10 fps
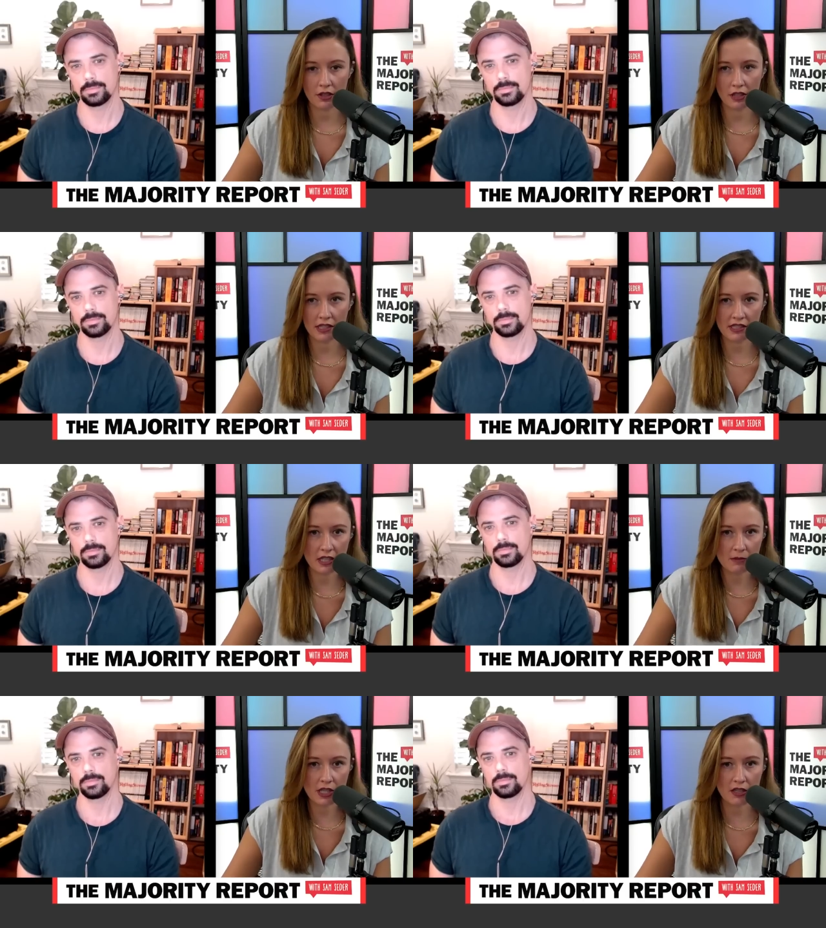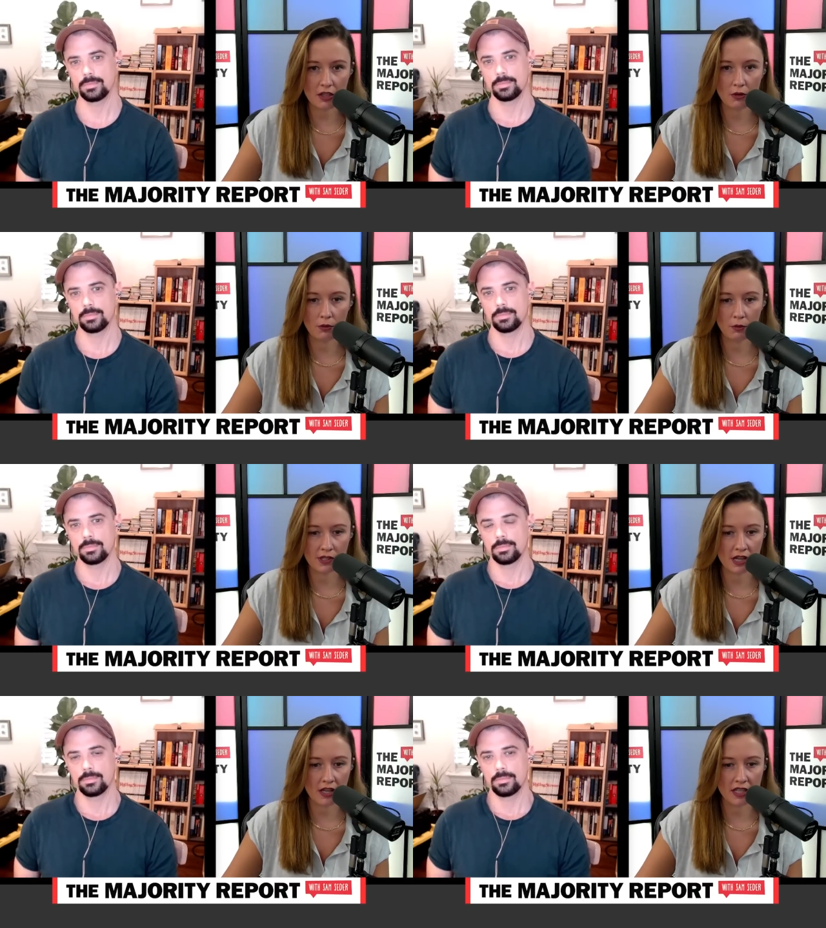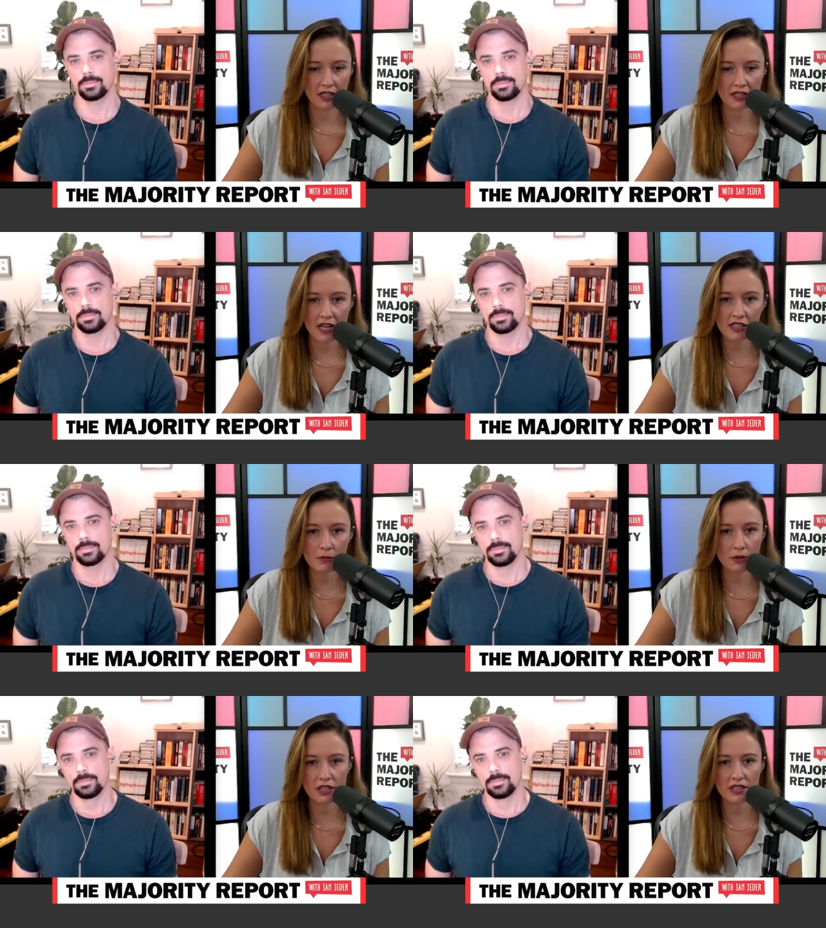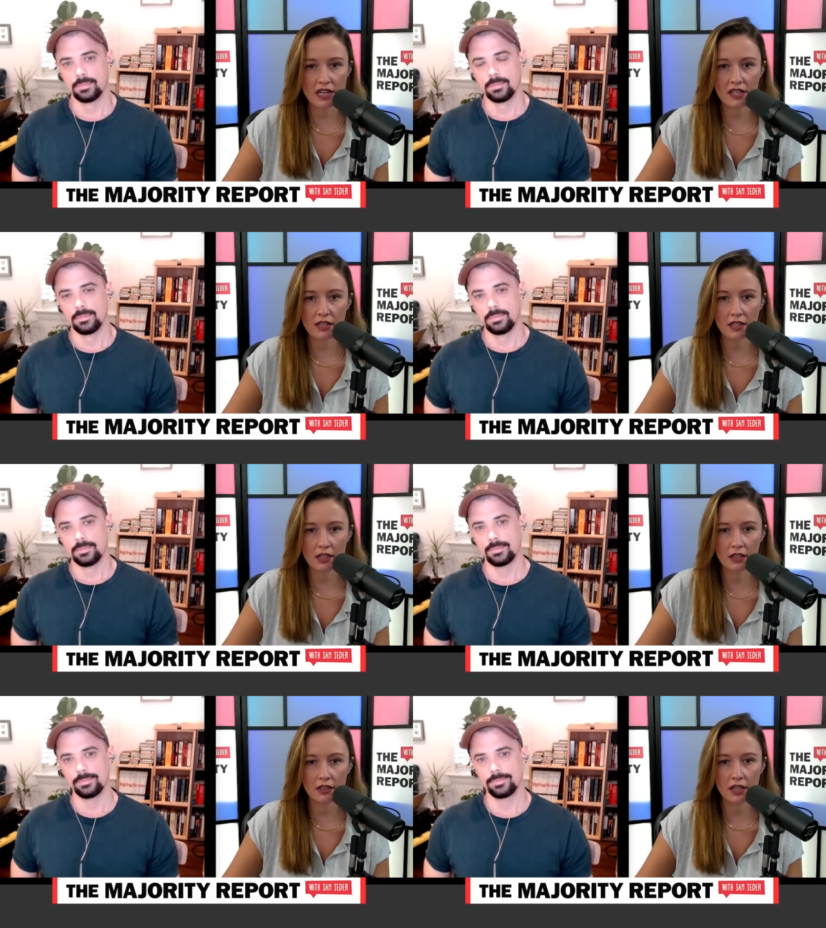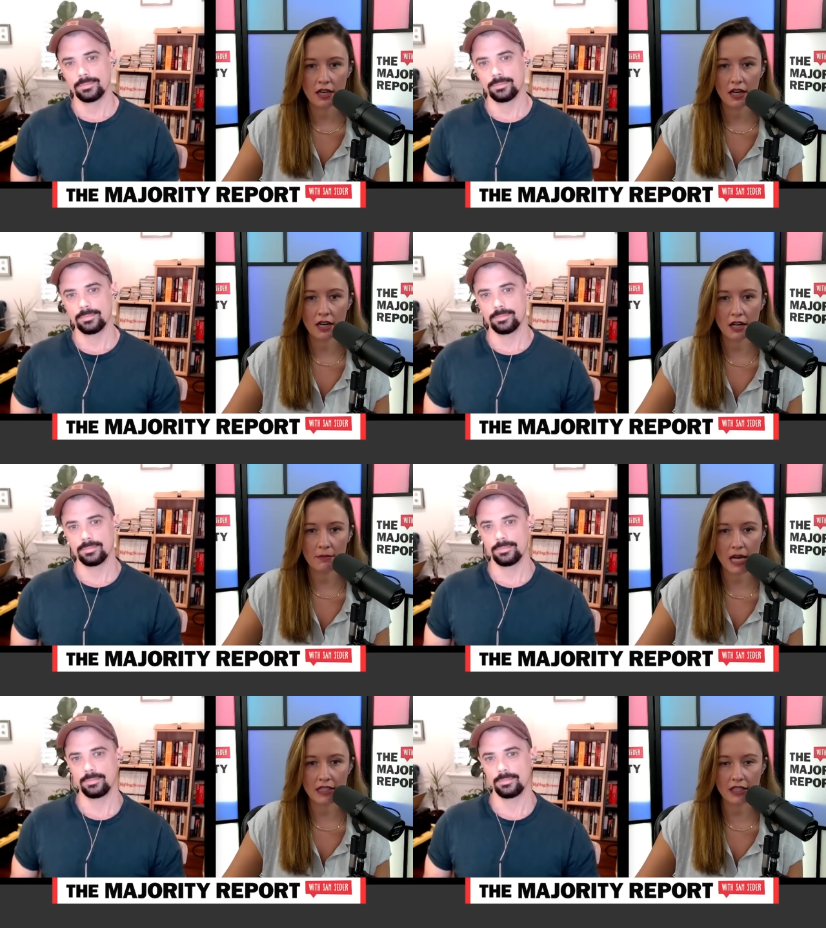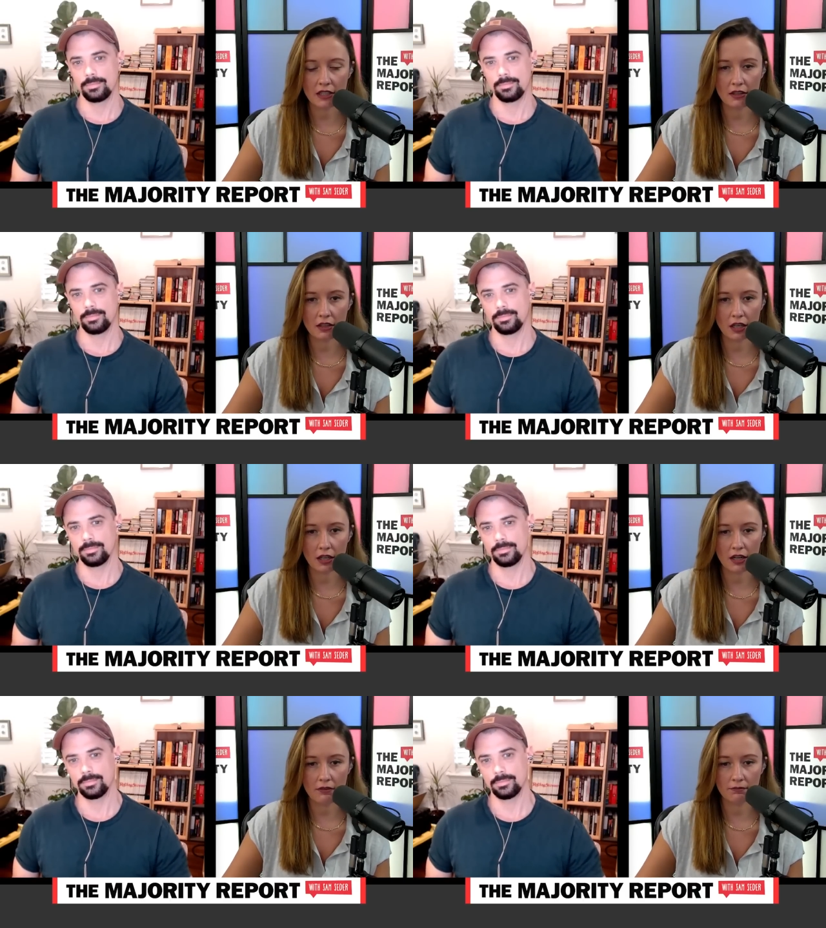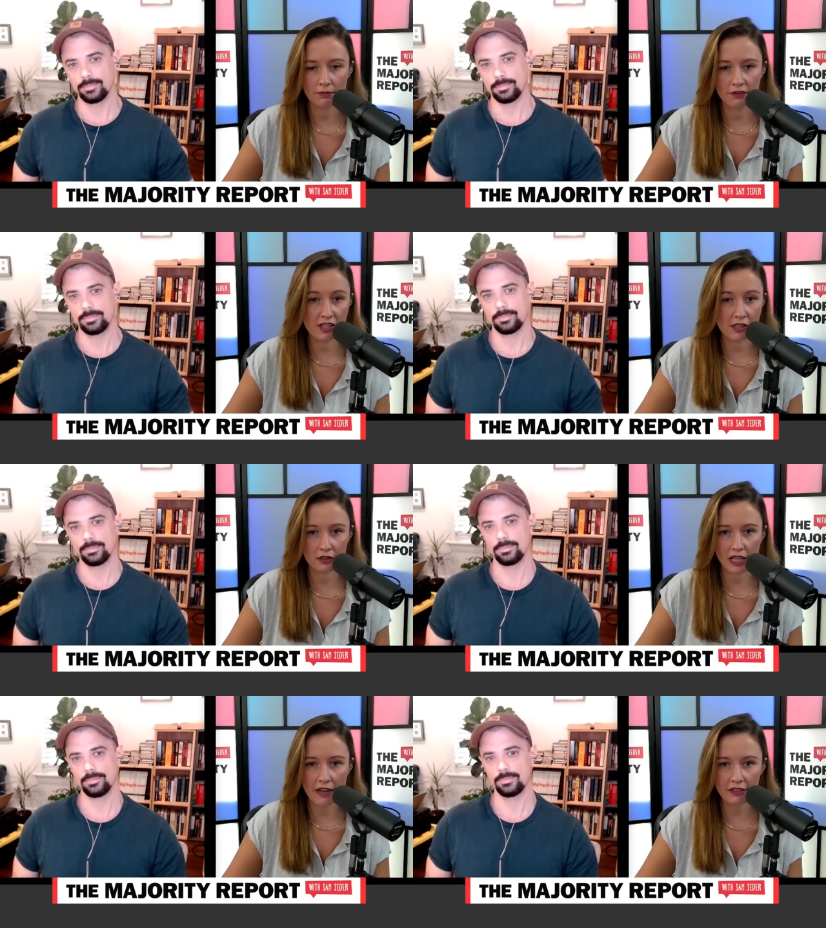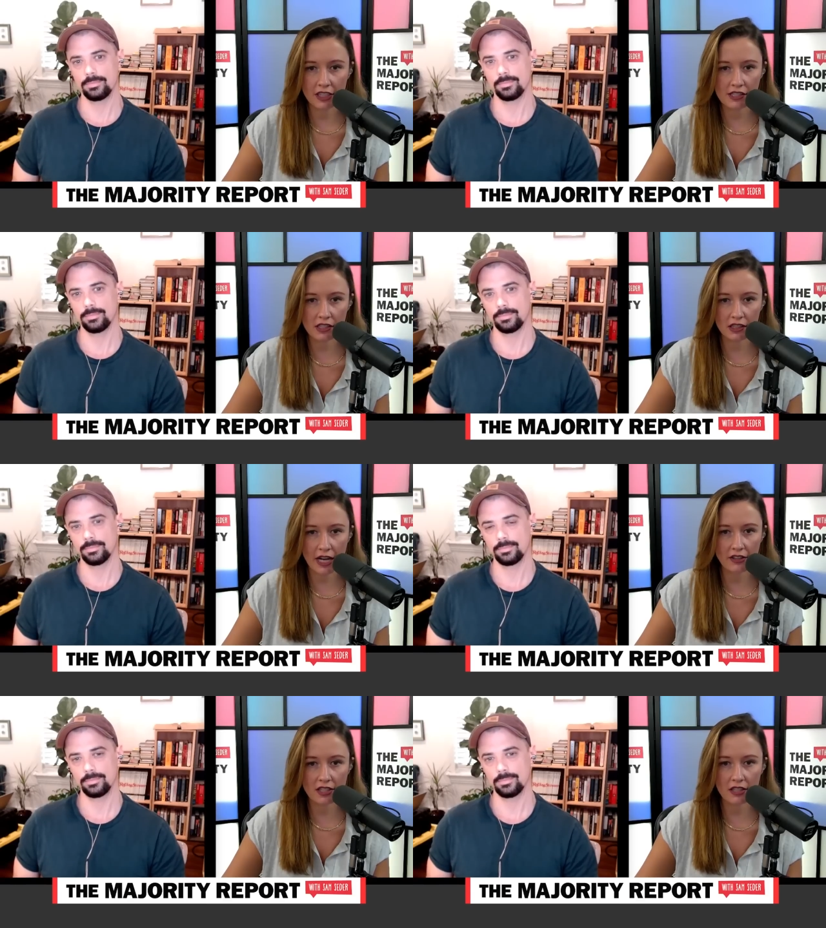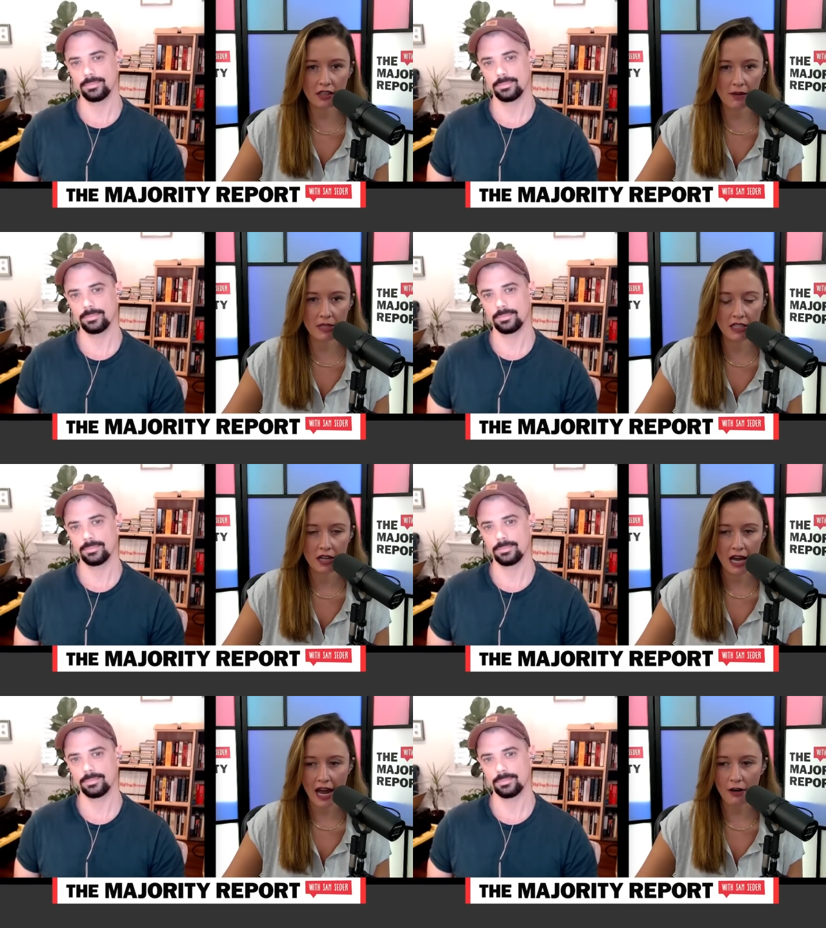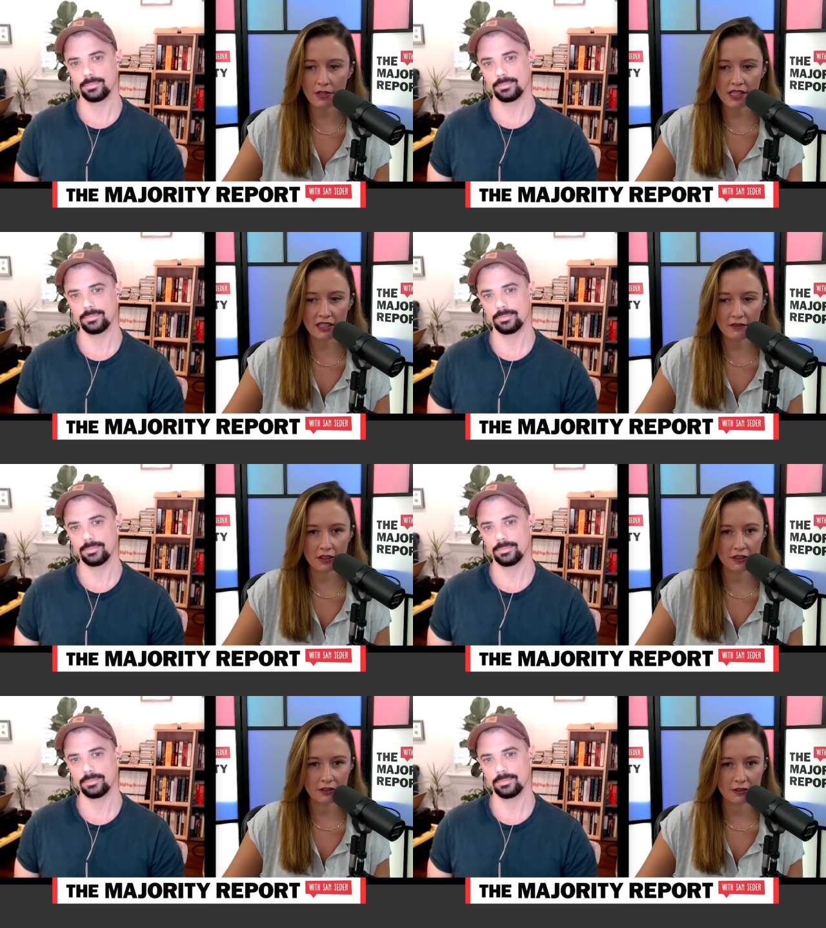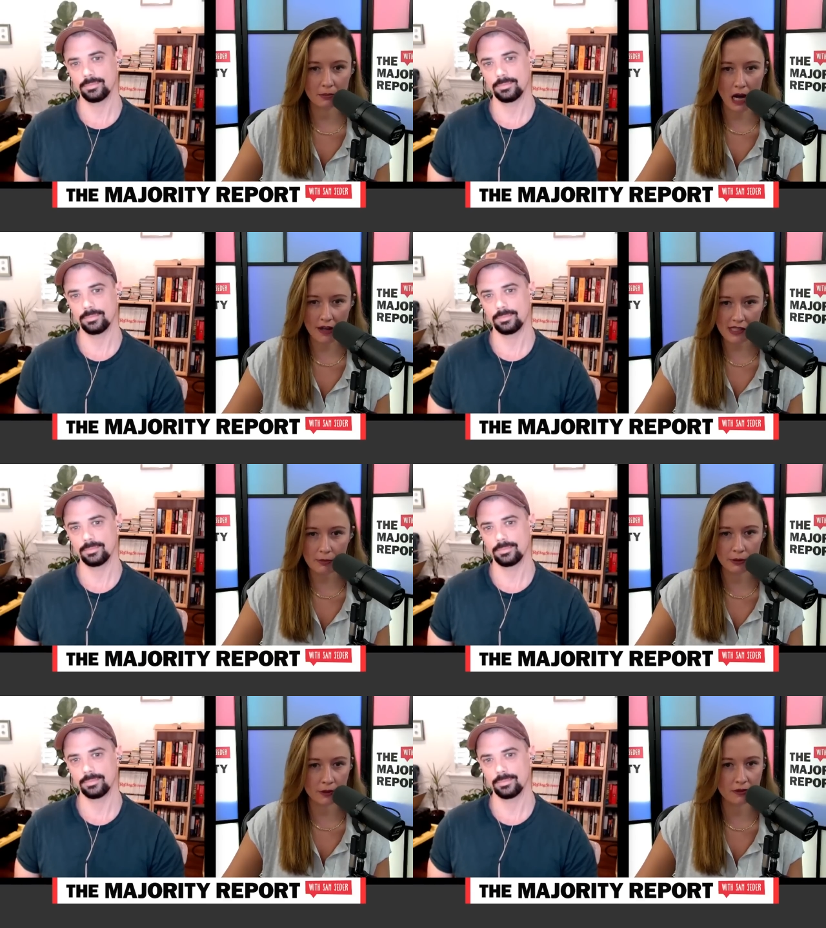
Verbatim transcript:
Speaker 1: seems like there was not any testimony taken, any physical evidence collected. I mean, how is that even possible?